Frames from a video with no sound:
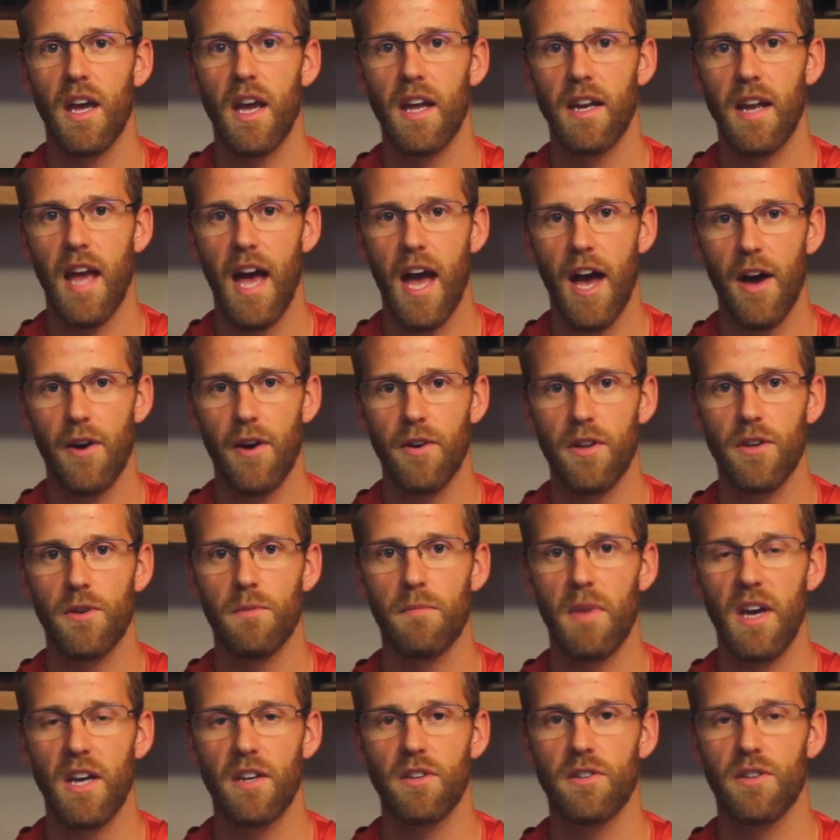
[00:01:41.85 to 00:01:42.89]
And how do you
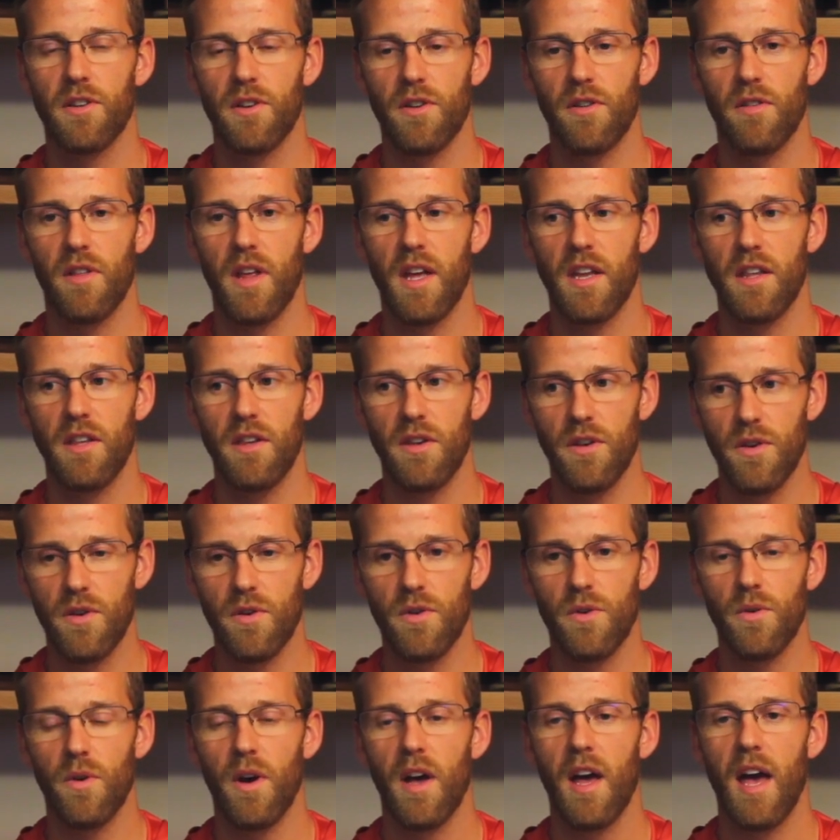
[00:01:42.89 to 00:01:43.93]
make sure that
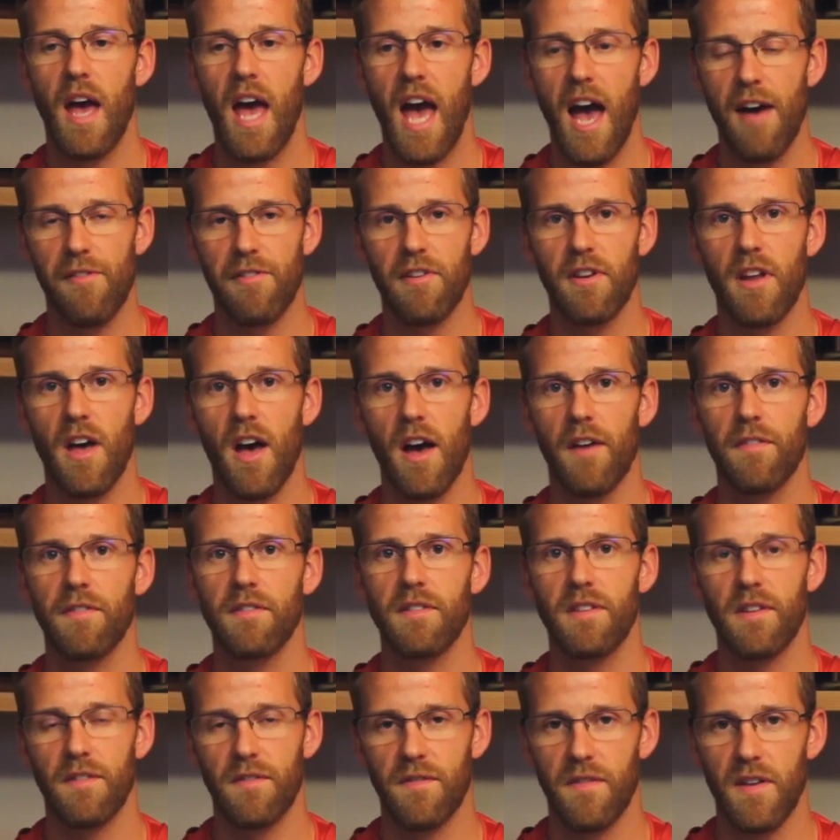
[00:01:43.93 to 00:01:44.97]
you have enough
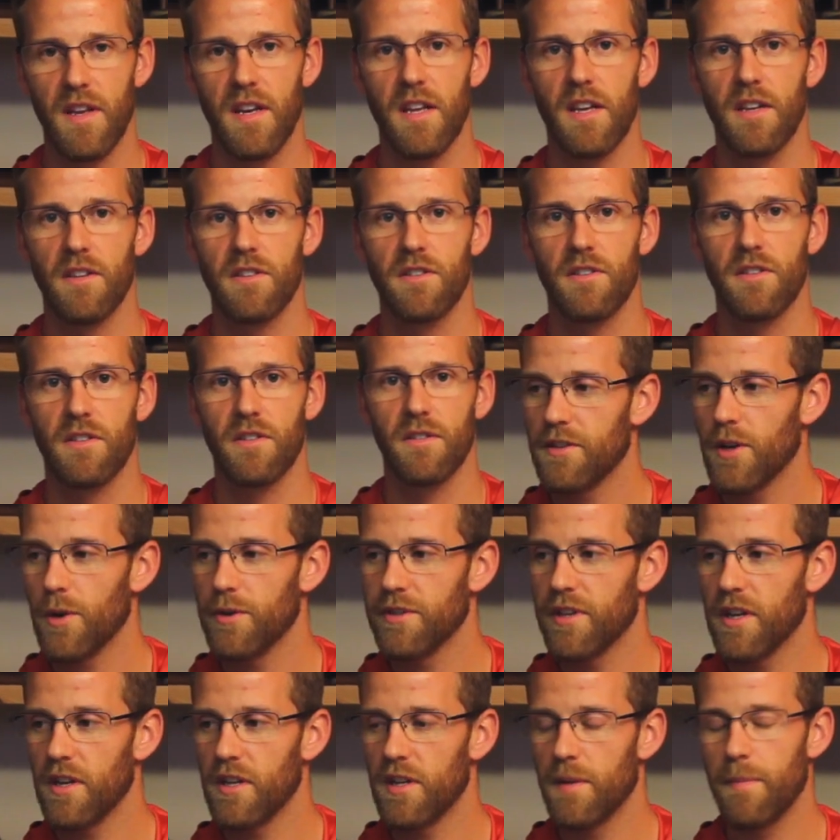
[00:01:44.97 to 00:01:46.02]
to finish? It's
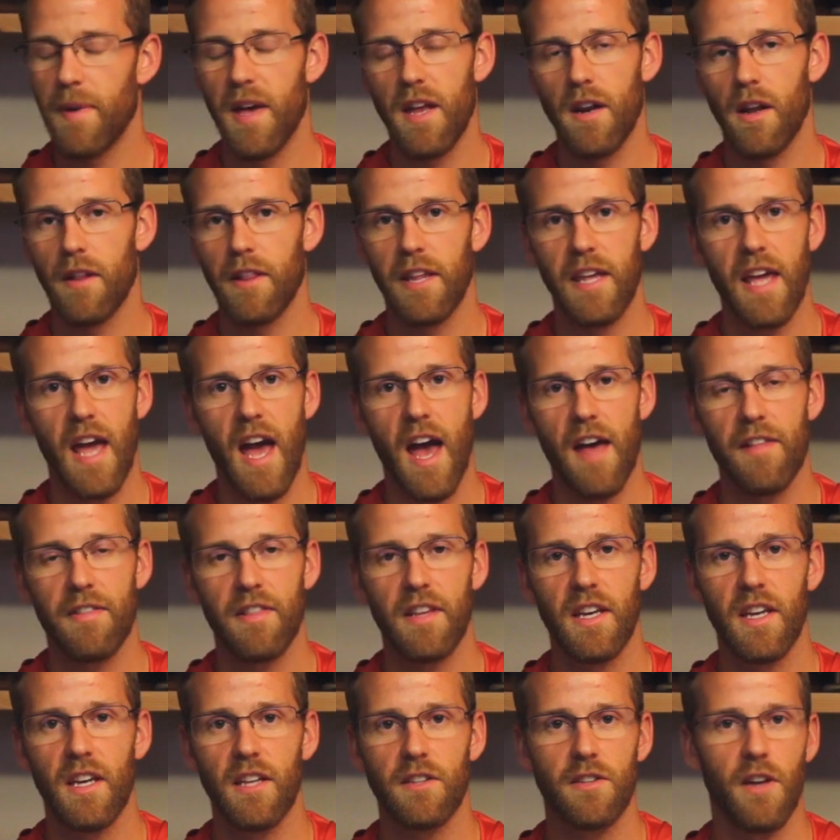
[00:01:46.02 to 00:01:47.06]
always going to depend on the
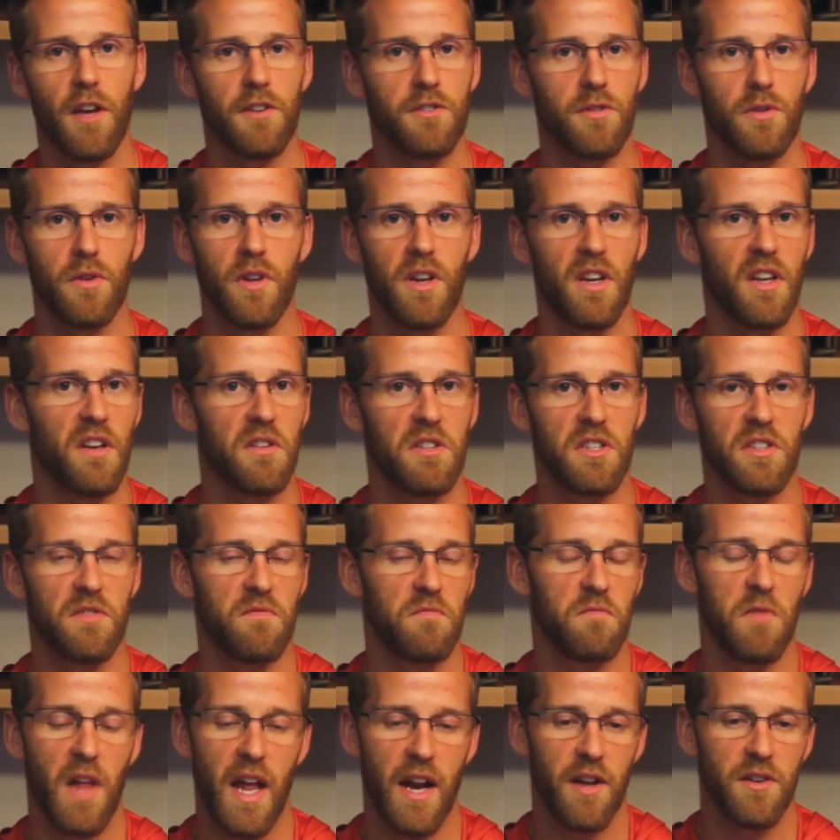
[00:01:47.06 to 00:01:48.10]
athlete. It's also going to just
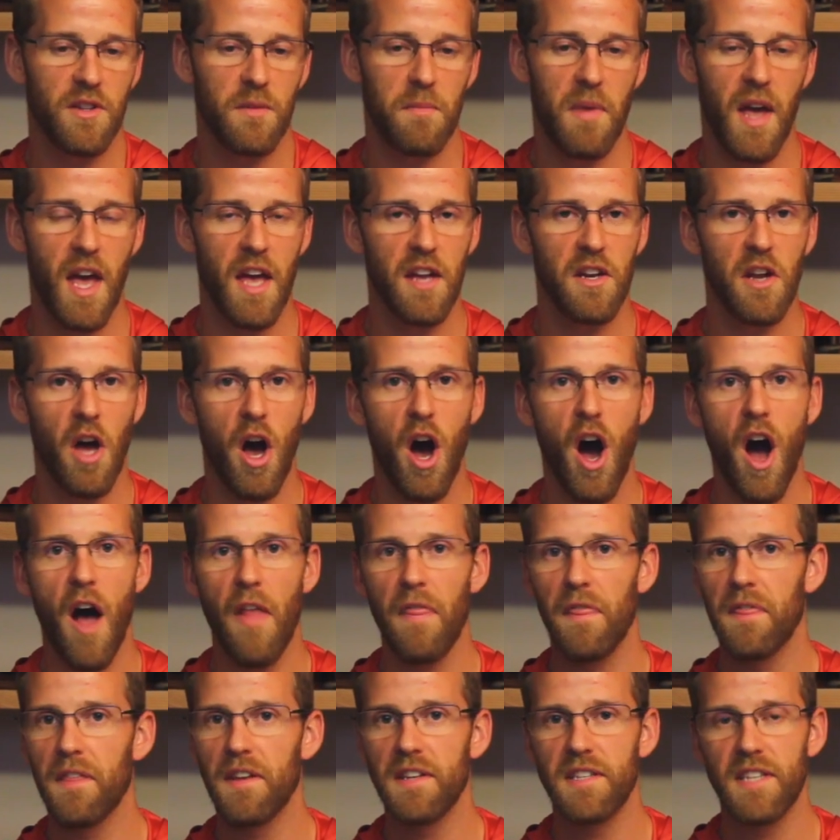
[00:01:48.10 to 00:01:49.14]
flat out depend
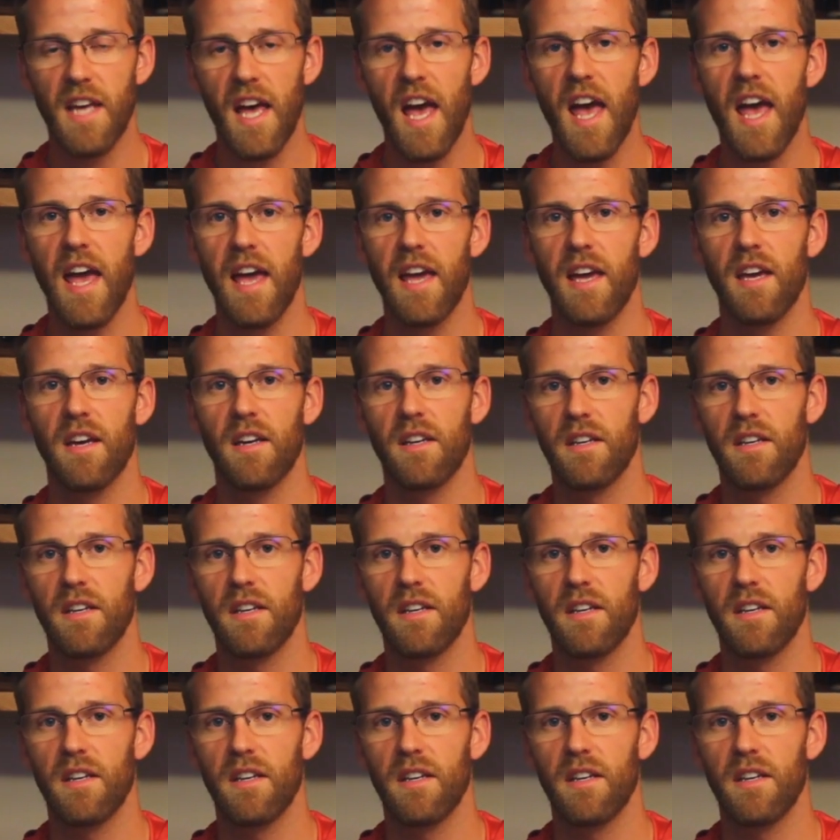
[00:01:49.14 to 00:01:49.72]
on the day.